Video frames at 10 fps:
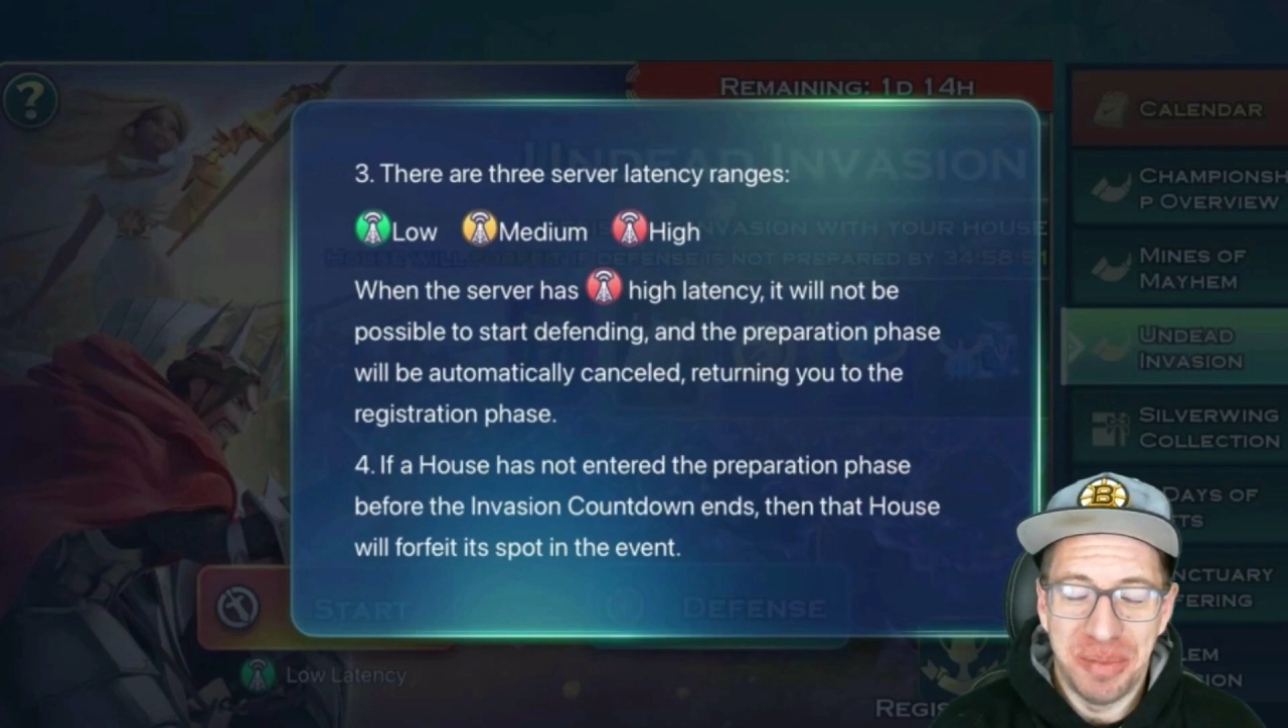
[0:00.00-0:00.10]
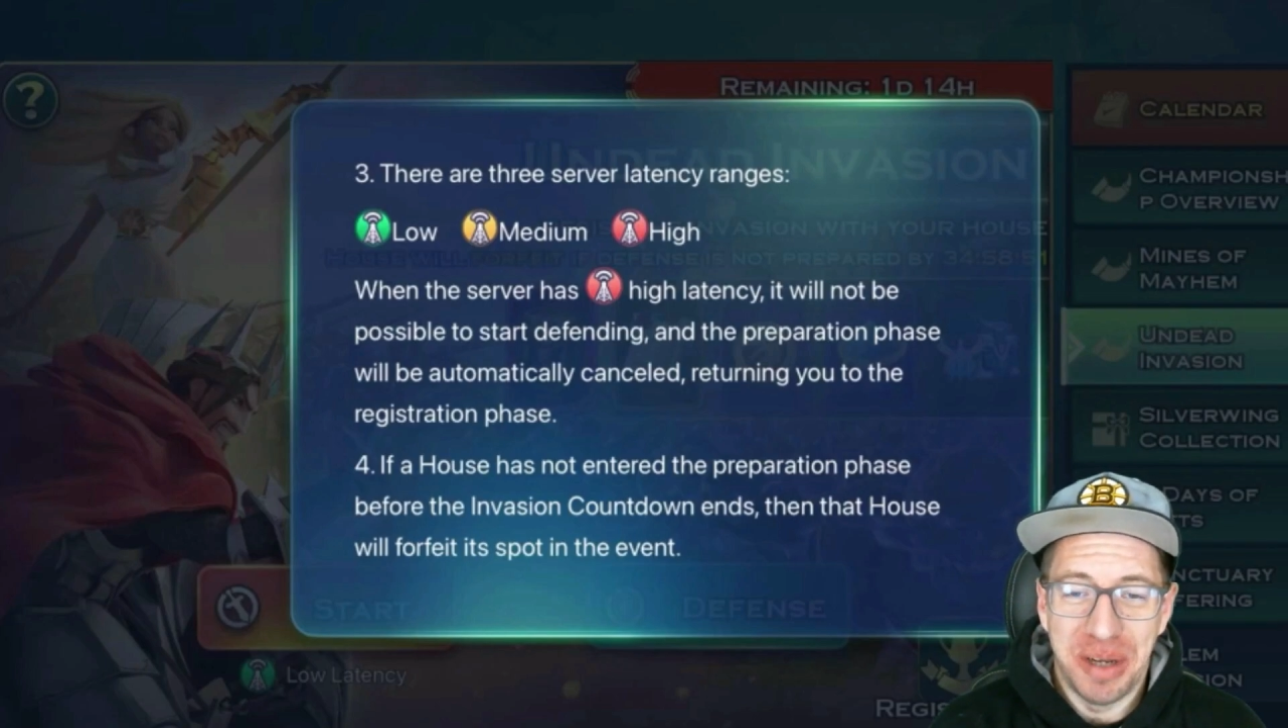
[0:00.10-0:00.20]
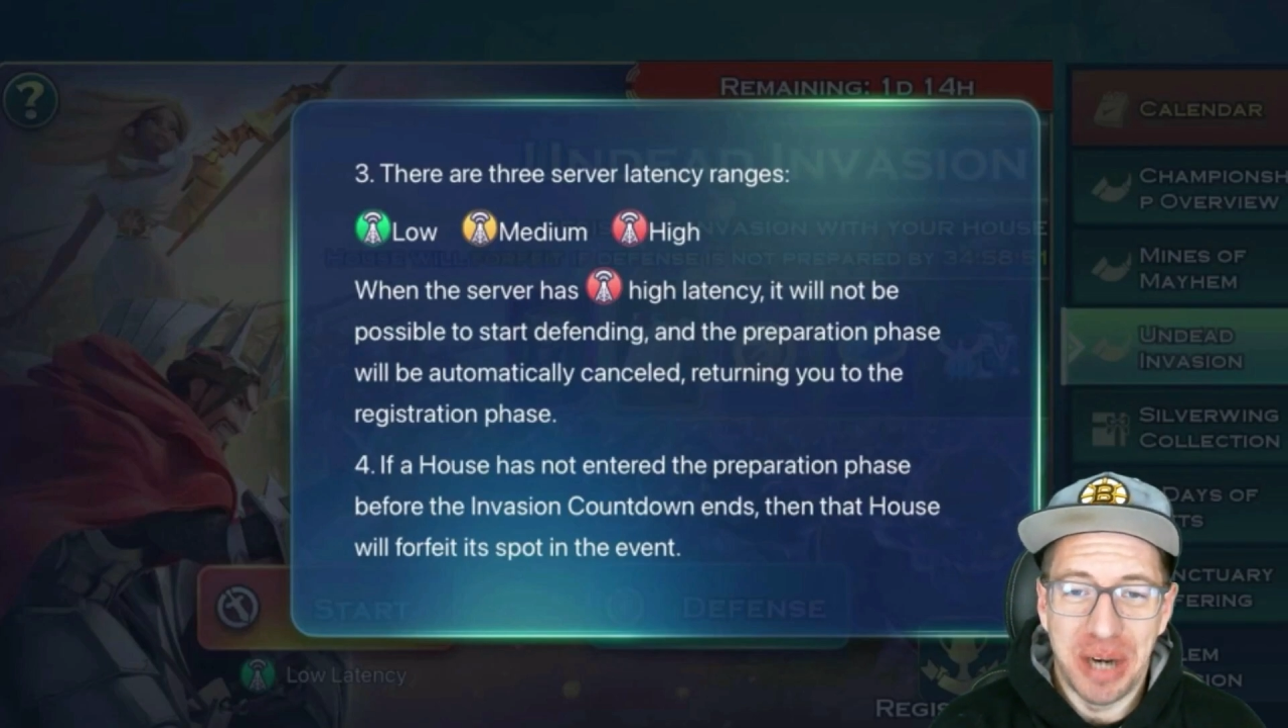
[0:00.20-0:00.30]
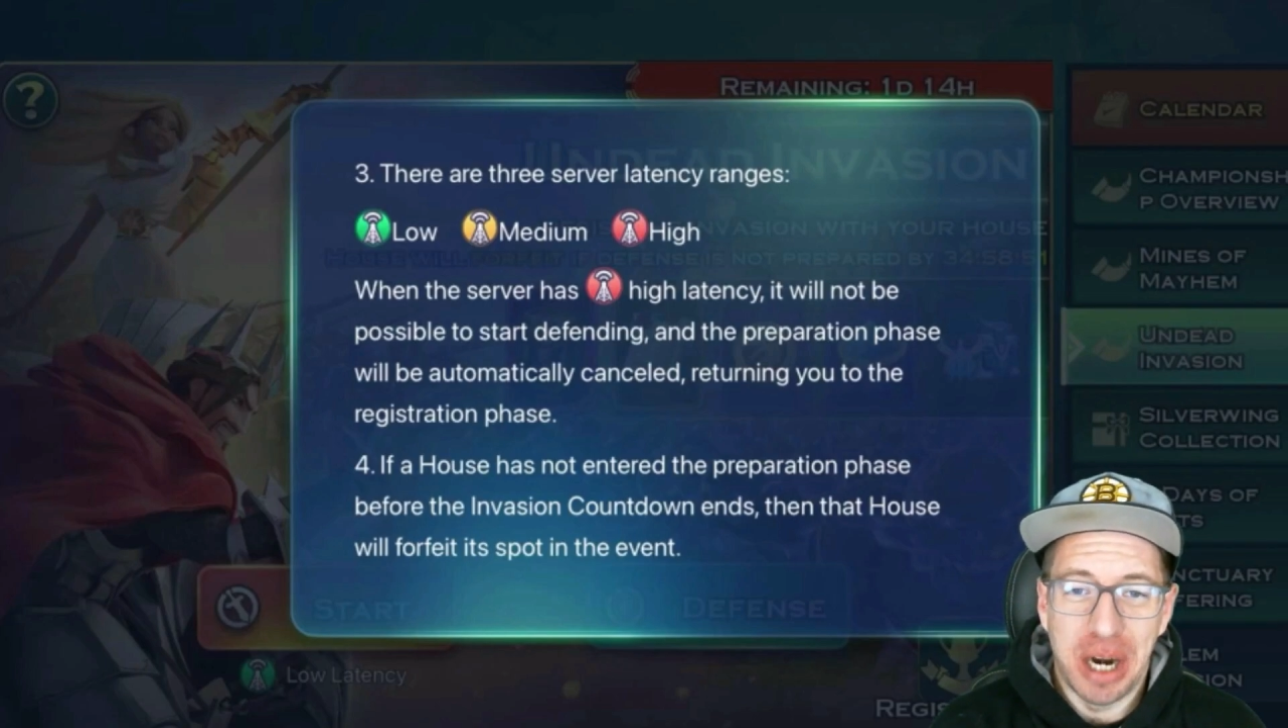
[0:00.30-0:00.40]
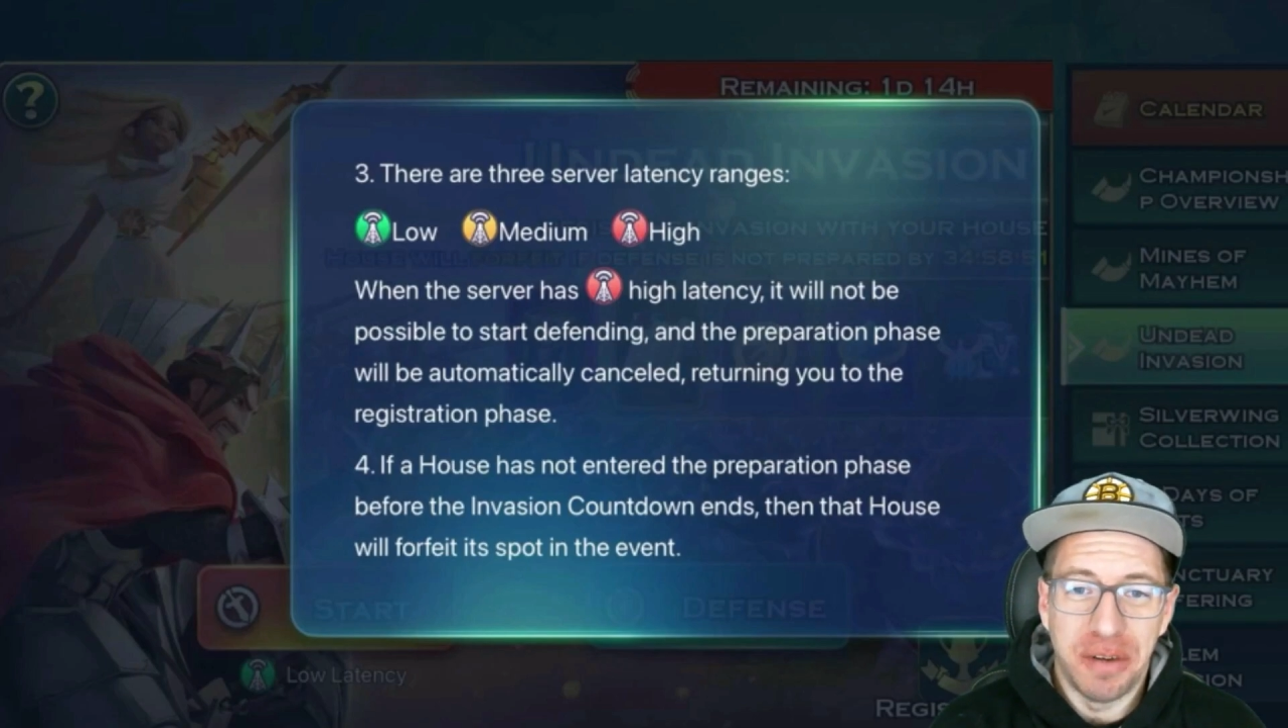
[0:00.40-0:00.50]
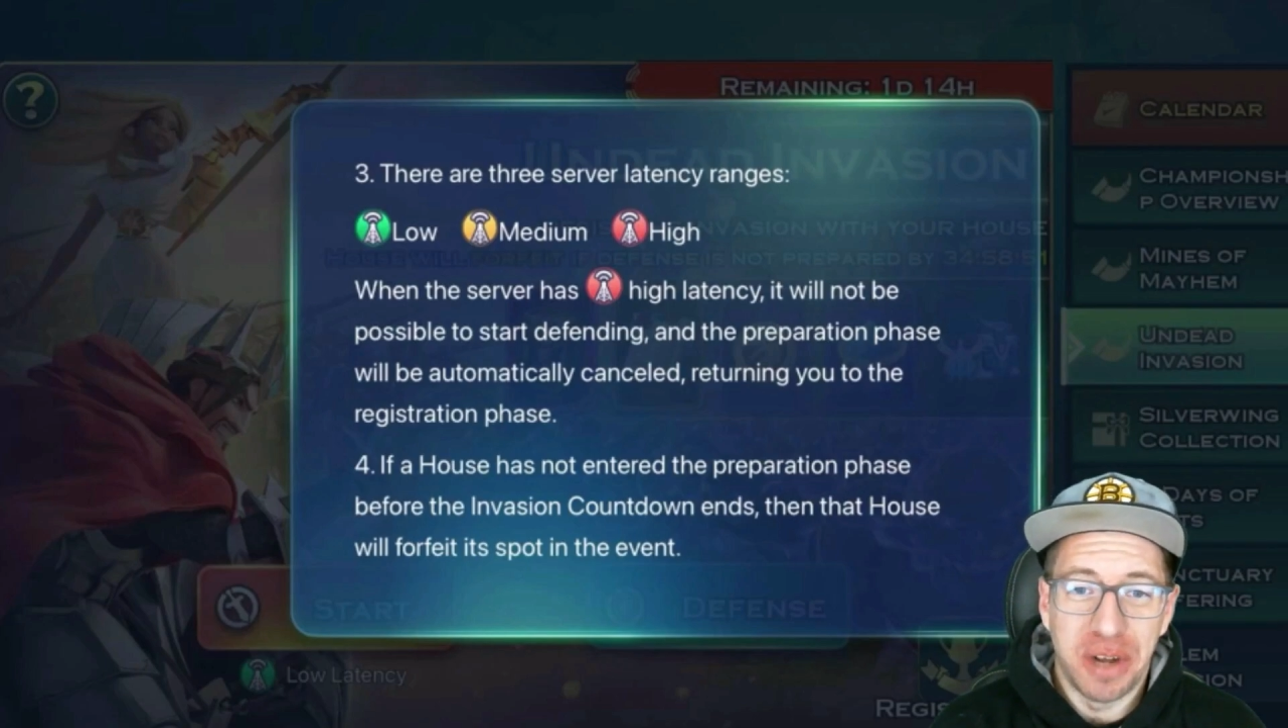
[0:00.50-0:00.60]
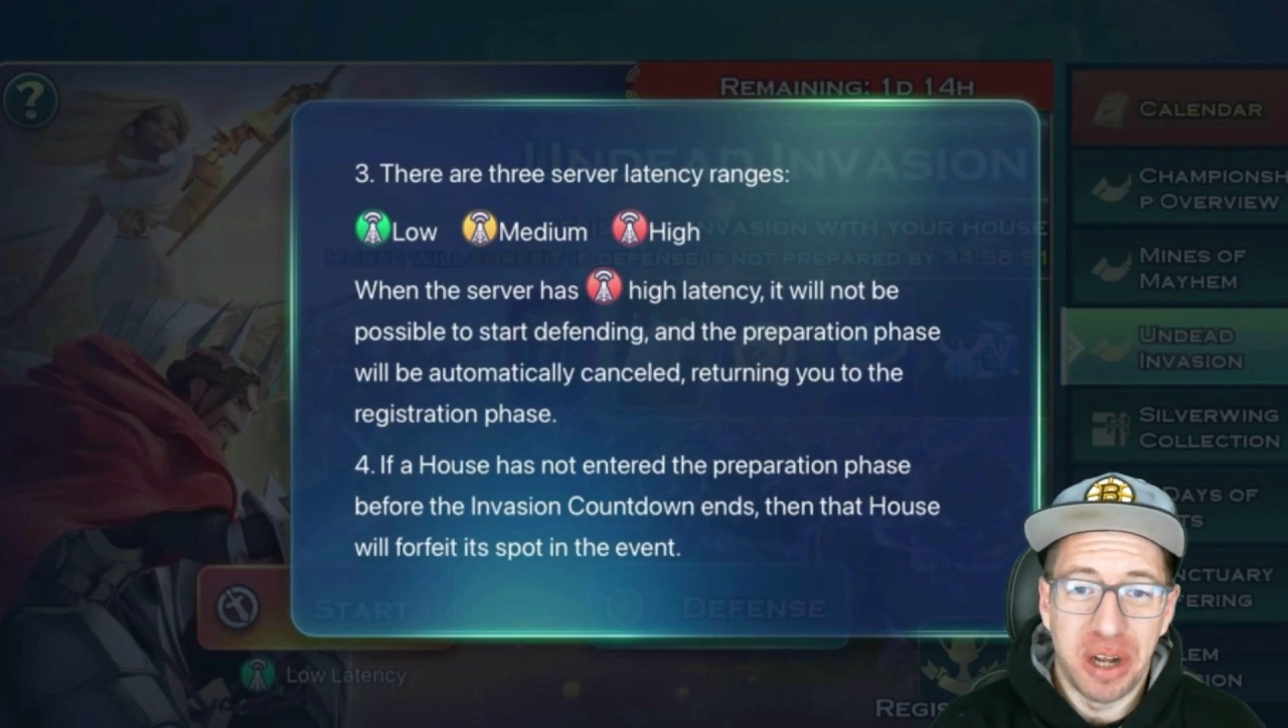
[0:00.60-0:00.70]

about Art of